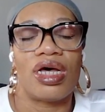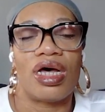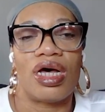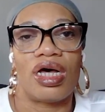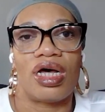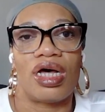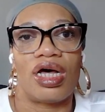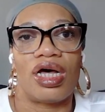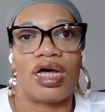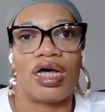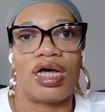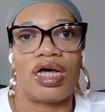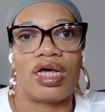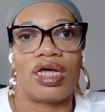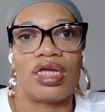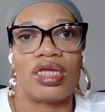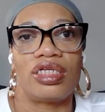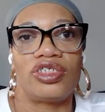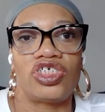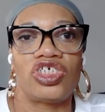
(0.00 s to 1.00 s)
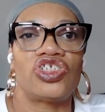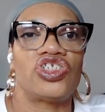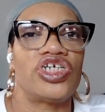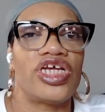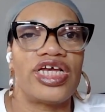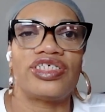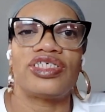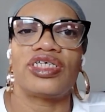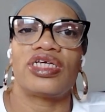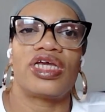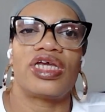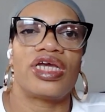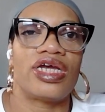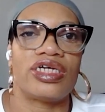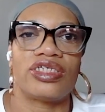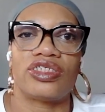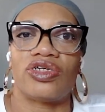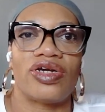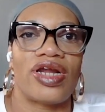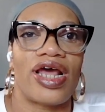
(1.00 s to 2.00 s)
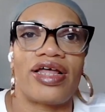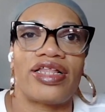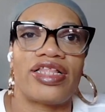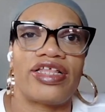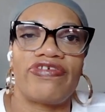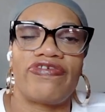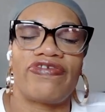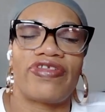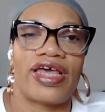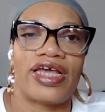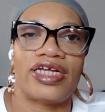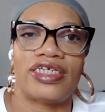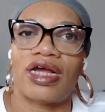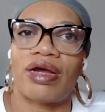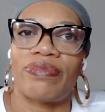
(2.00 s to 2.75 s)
uh just years and years so now at this stage